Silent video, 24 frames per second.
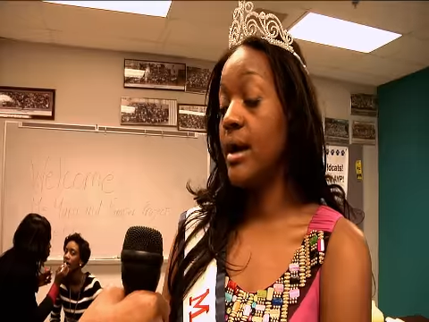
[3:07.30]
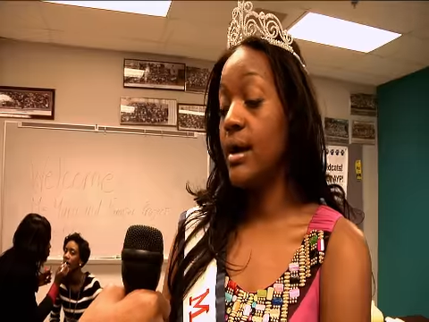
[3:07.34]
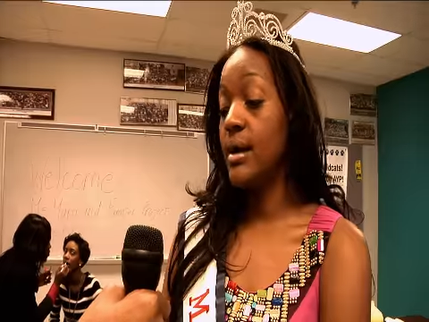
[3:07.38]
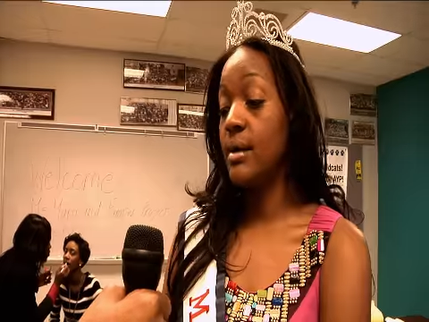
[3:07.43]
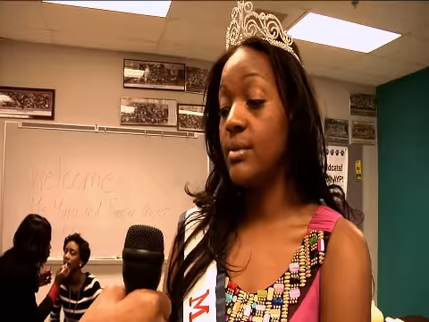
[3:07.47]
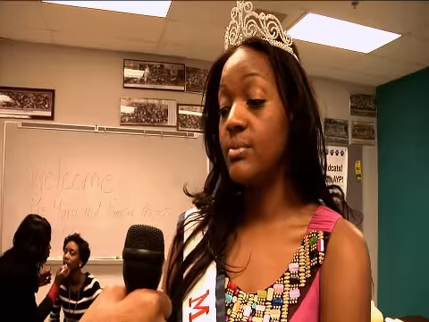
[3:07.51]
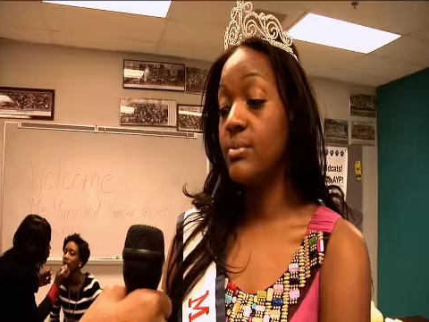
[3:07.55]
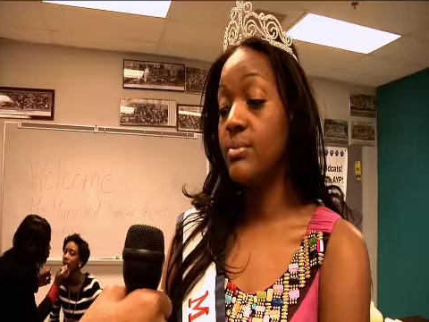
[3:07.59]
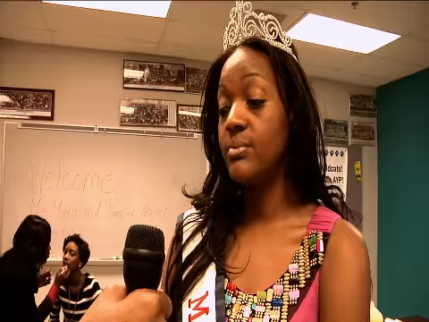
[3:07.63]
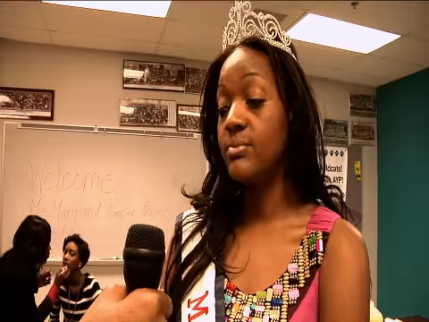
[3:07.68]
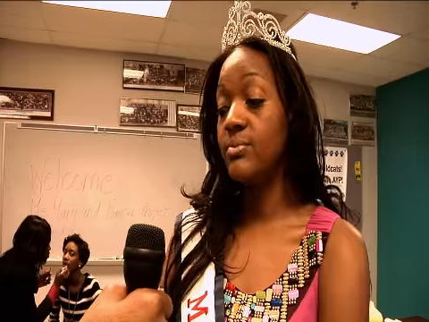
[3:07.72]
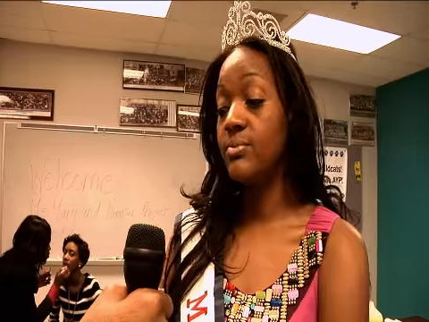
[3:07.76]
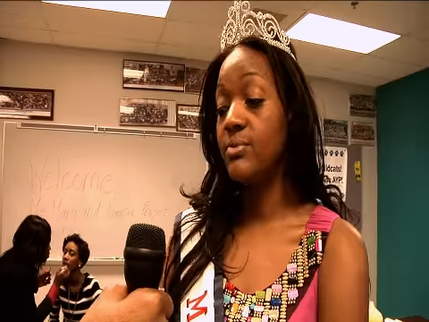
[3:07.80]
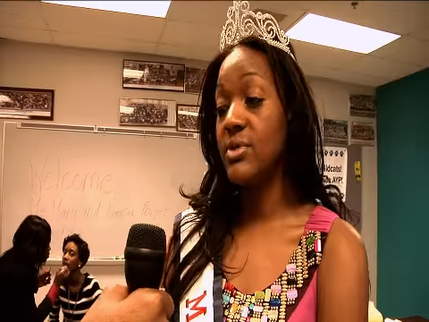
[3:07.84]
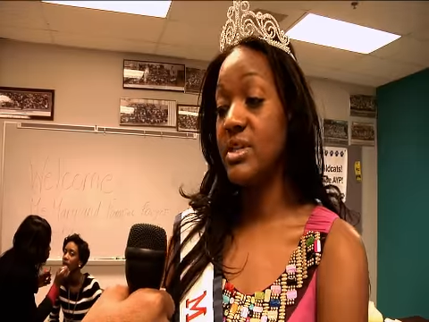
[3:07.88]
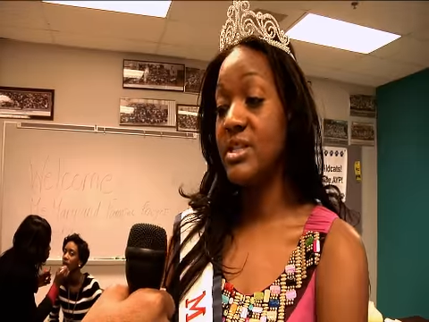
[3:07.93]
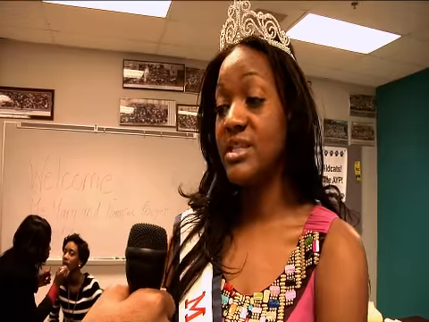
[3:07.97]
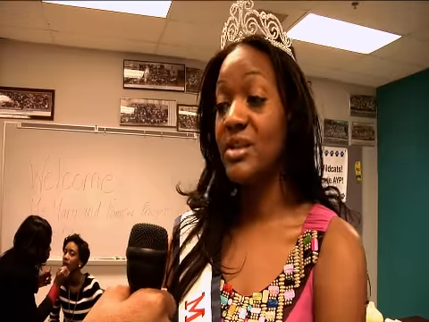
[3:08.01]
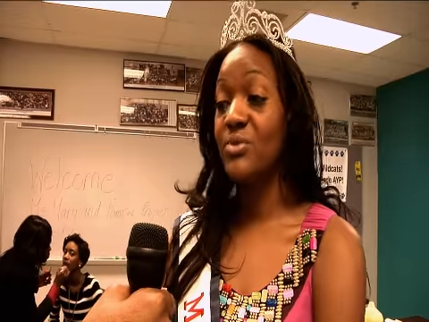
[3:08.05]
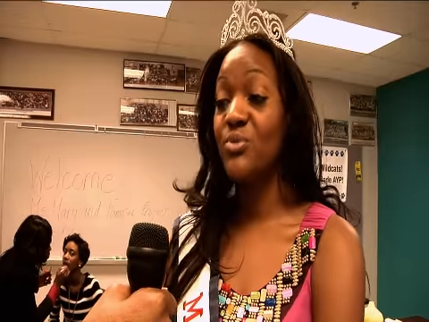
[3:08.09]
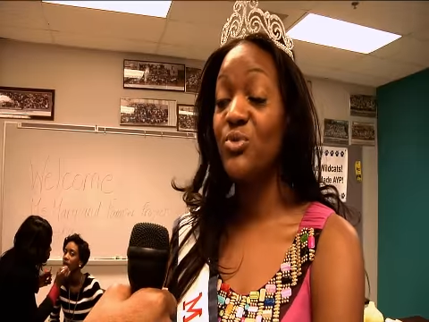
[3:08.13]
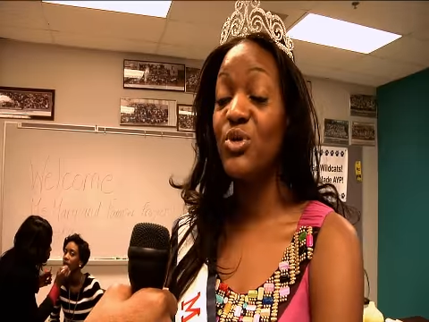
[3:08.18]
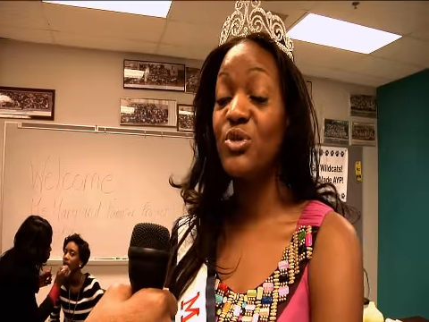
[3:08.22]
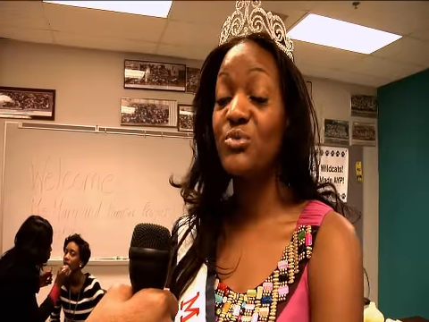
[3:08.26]
as
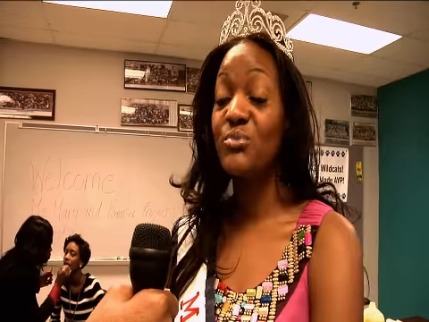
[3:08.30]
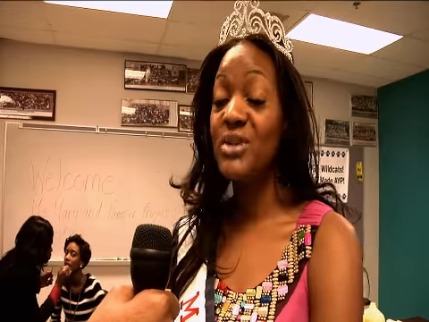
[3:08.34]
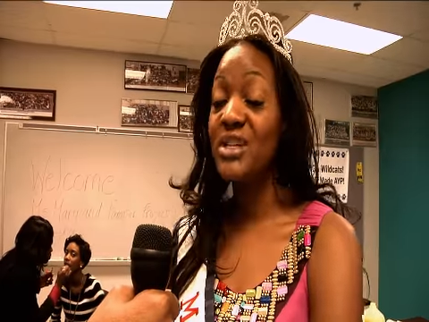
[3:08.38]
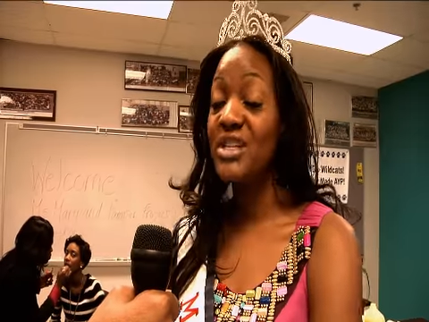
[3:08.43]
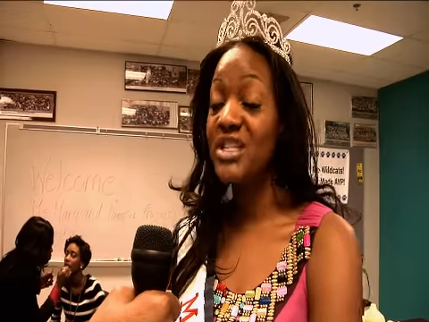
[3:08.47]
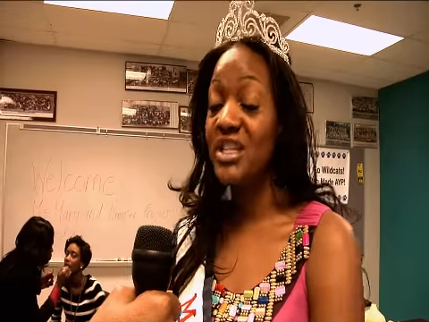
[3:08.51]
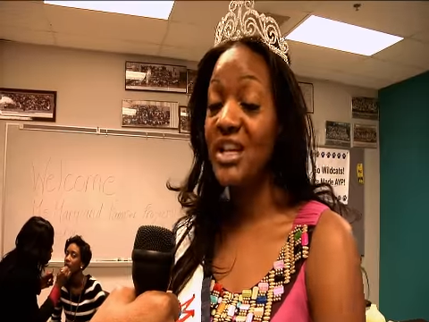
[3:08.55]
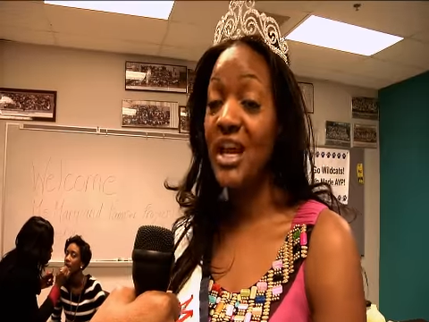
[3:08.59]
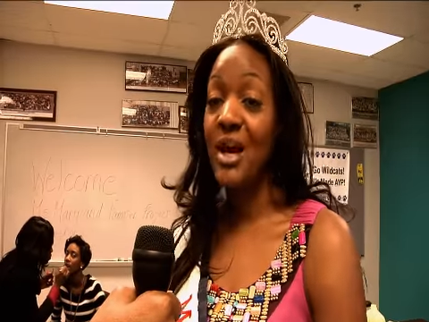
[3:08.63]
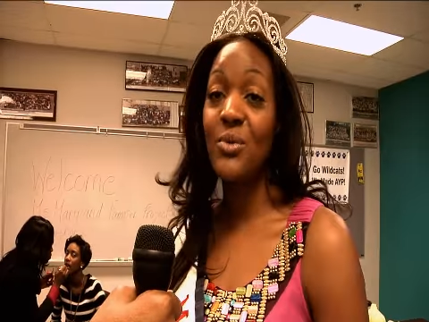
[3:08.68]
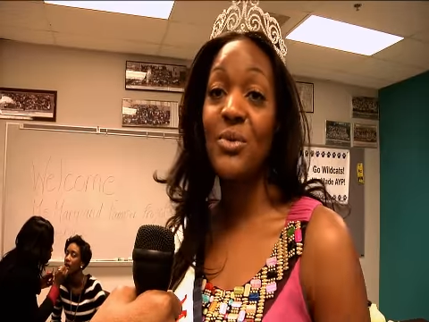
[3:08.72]
someone mentioned,